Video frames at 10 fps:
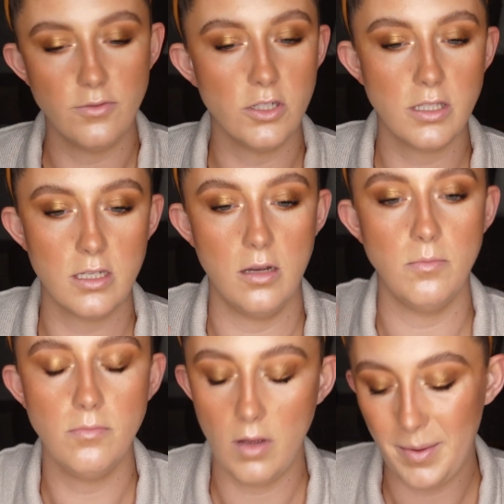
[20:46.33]
of just, I
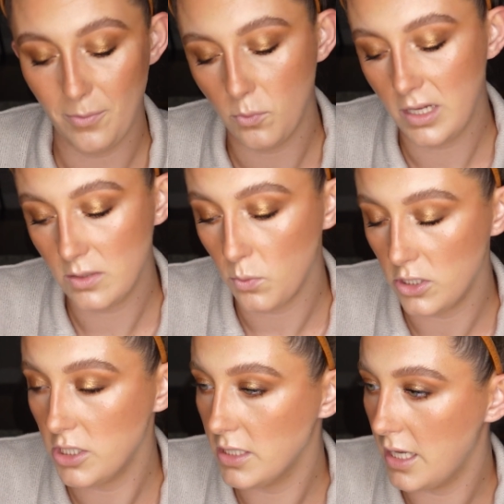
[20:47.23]
mean, it's what
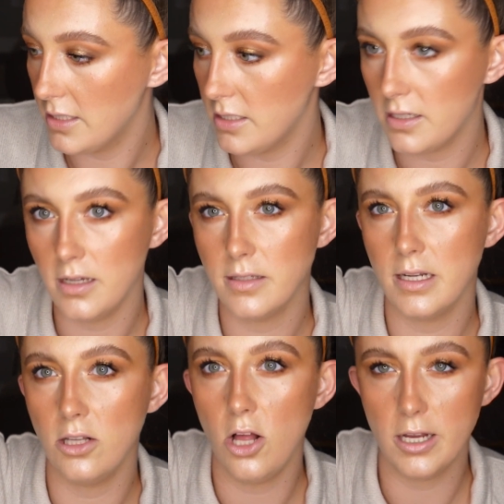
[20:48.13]
she says it does. It
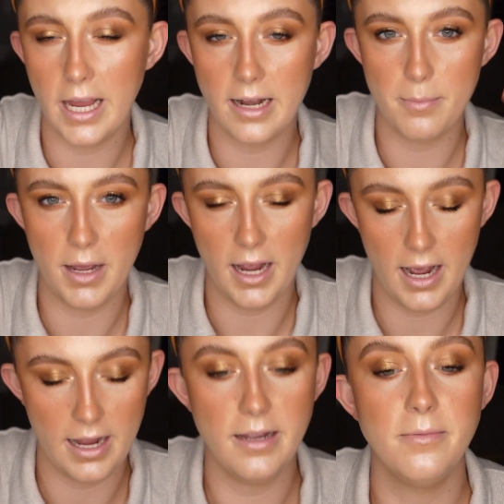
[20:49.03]
elongated my
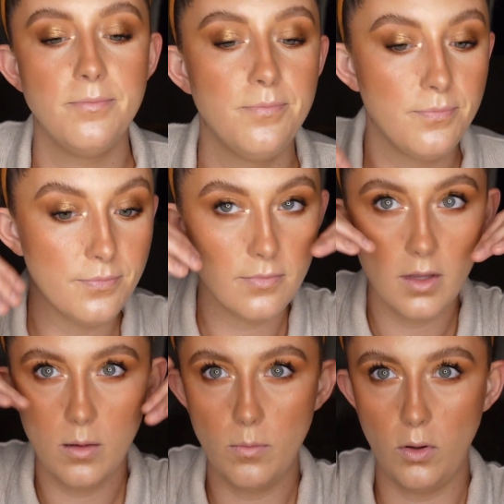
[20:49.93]
eye,
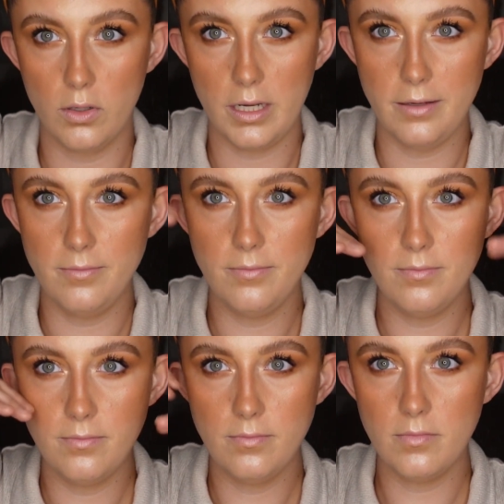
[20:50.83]
pulled it
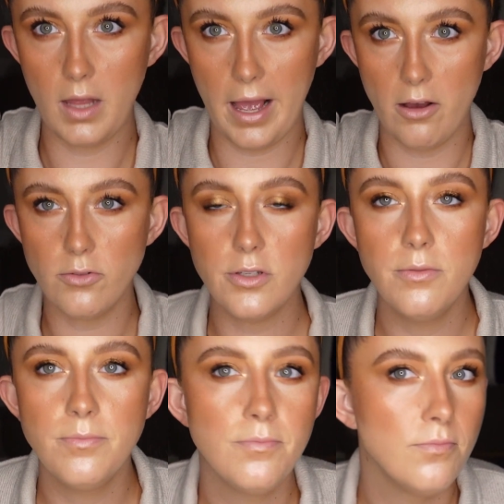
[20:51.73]
out
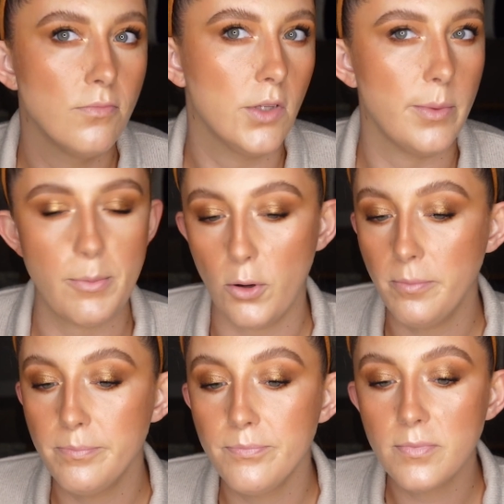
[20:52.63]
a little bit more.
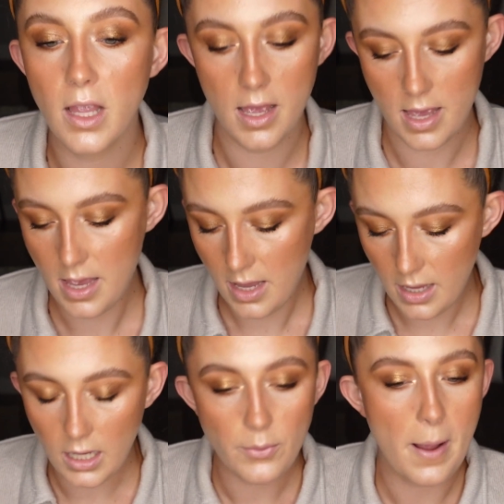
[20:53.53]

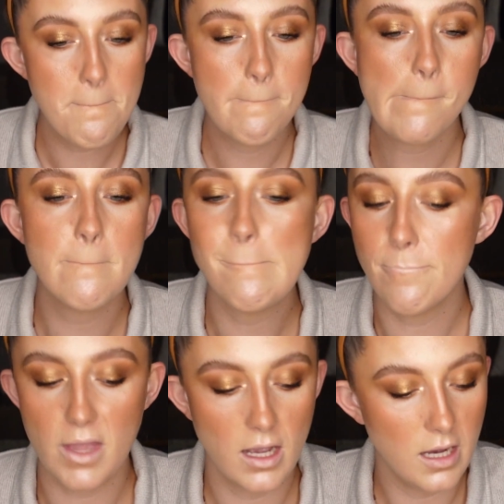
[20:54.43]
Anyway,
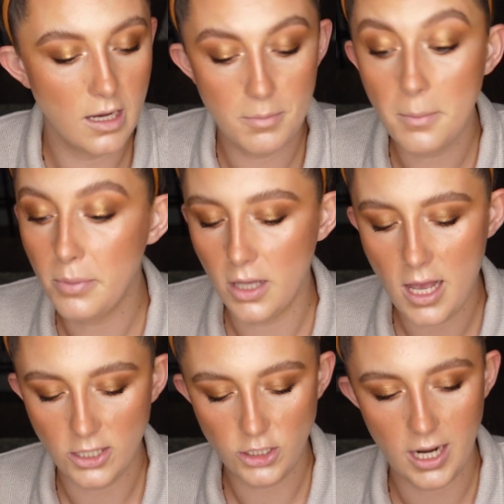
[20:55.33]

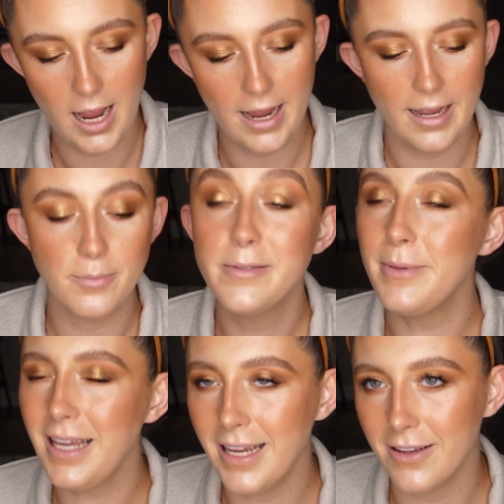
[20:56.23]
blush.
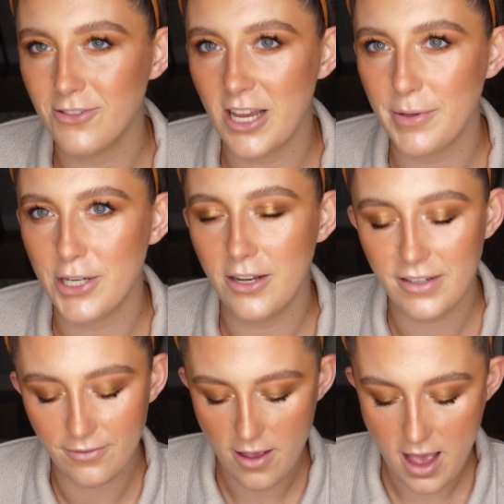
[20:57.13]
Speaking of Jamie
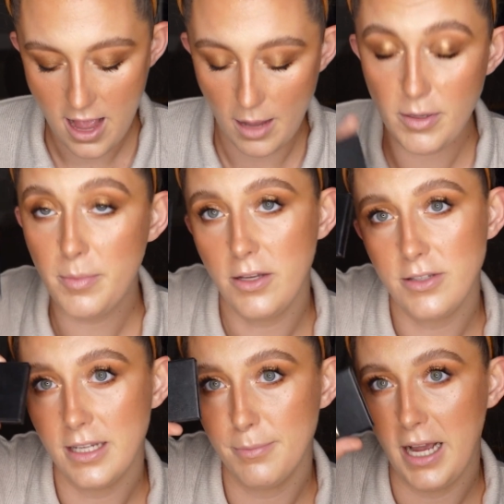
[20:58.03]
Genevieve, I'm gonna be
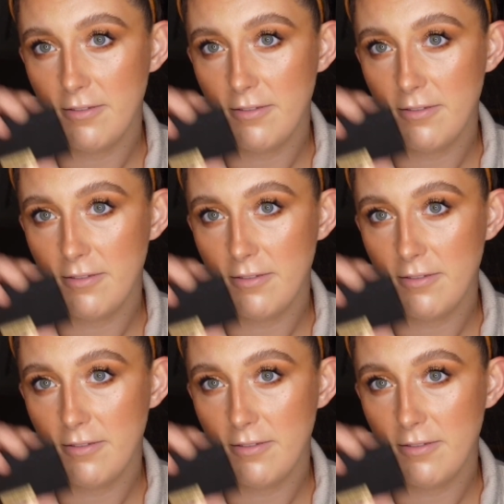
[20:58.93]
using my